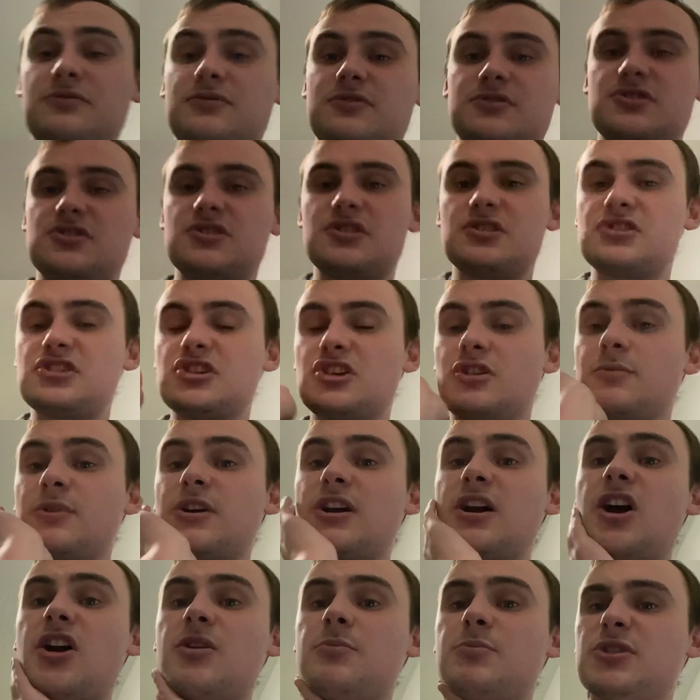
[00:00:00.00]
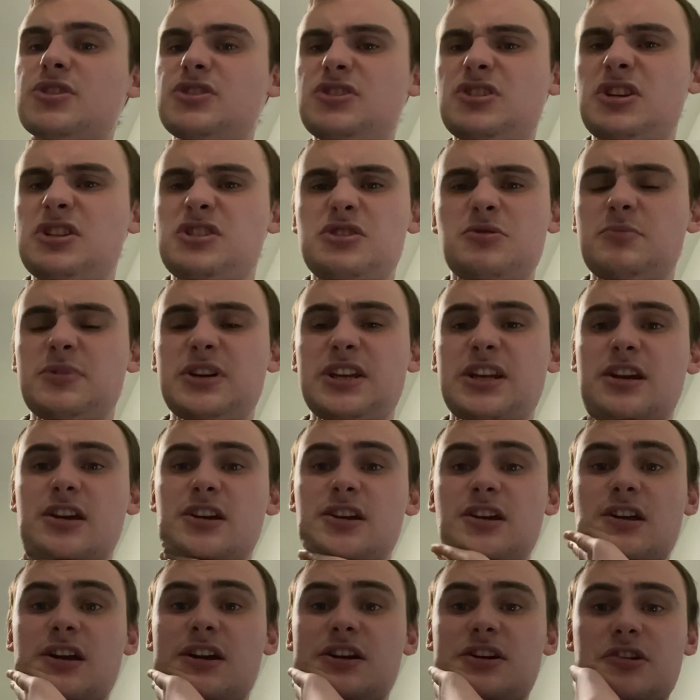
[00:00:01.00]
still be alright, but I don't mean
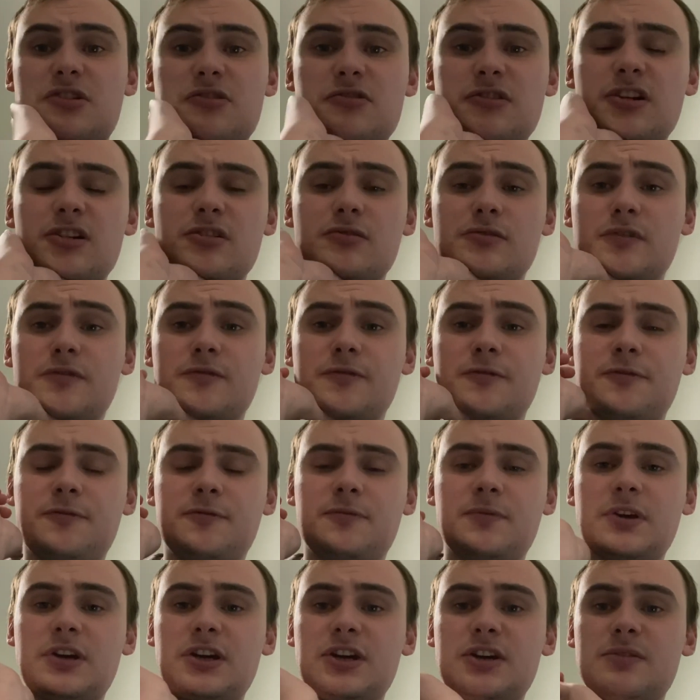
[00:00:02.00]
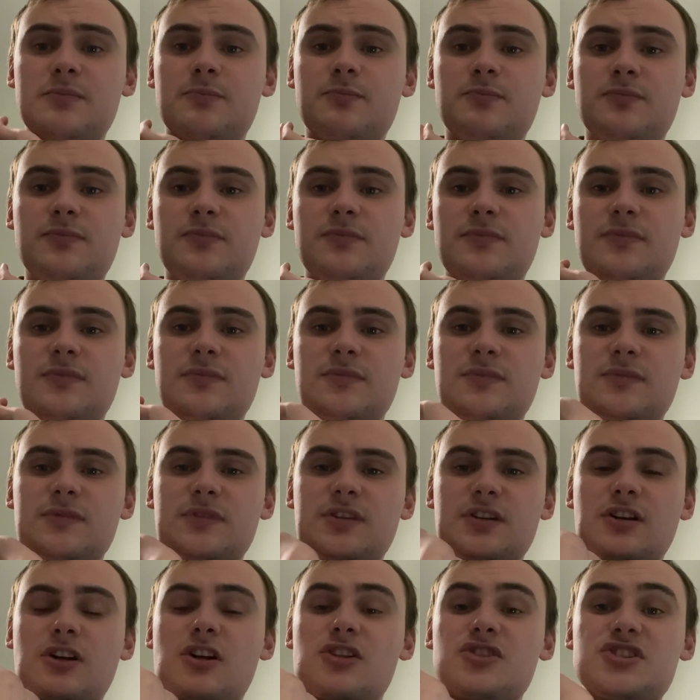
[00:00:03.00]
I agree with the
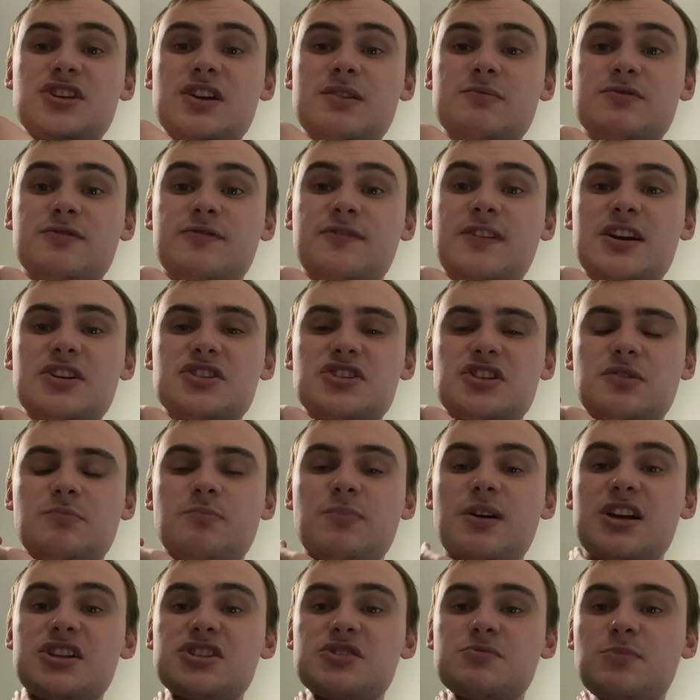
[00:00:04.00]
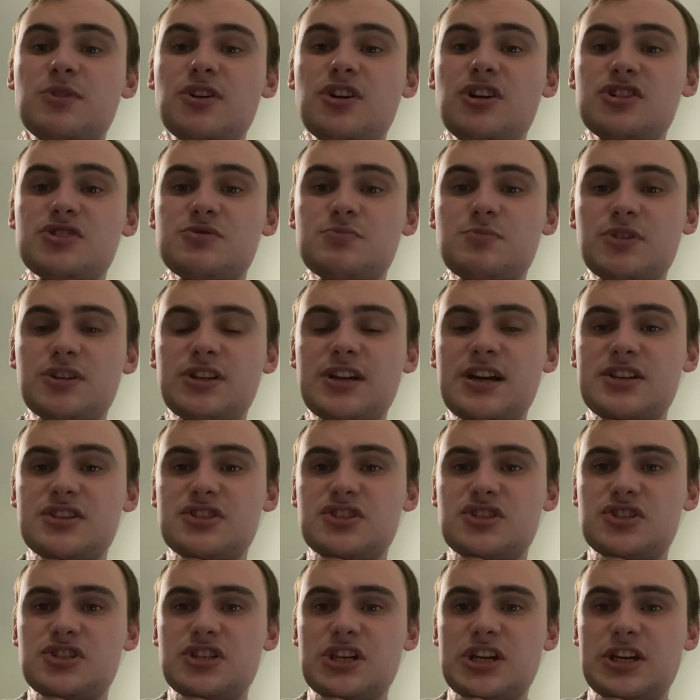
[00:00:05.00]
concept of vaccine passports, but
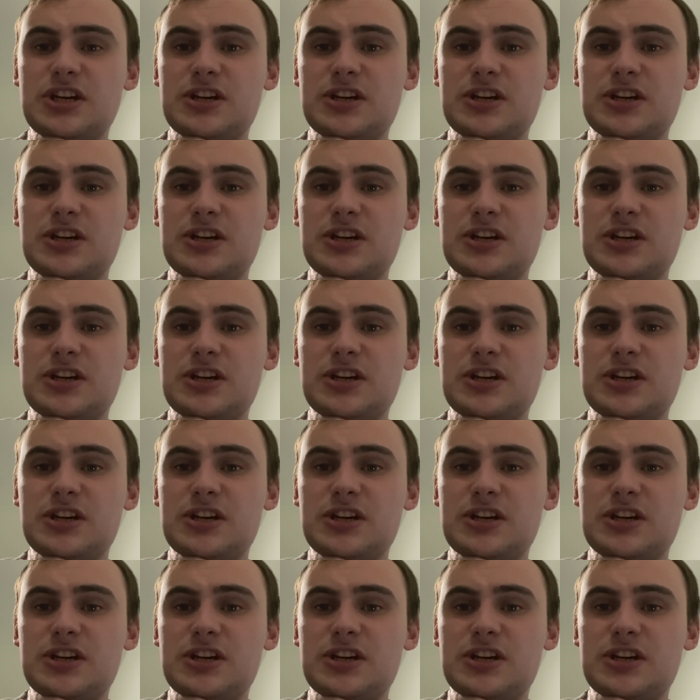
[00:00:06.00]
that's